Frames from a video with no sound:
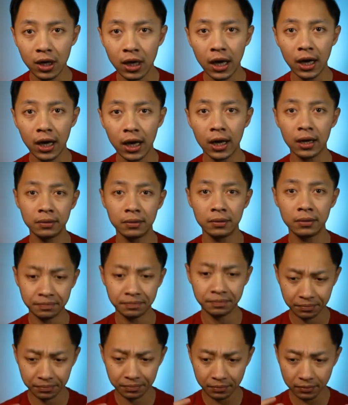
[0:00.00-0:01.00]

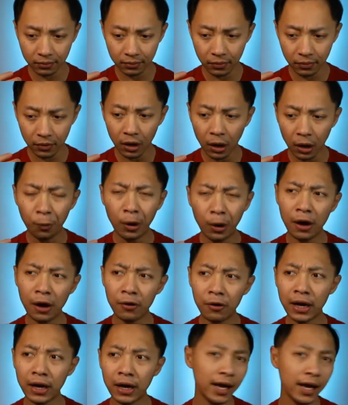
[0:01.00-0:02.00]

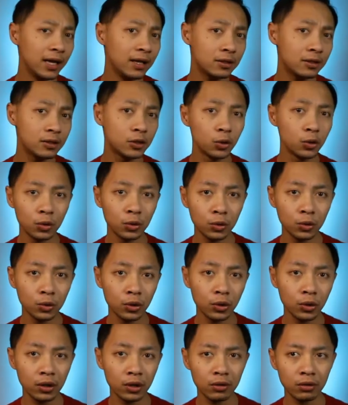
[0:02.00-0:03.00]
around 8
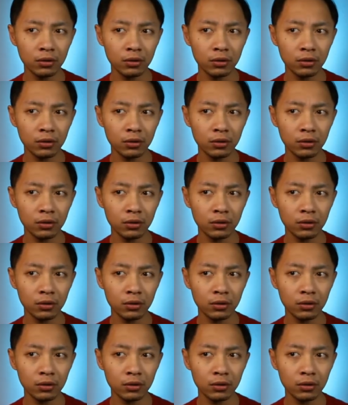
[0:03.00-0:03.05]
to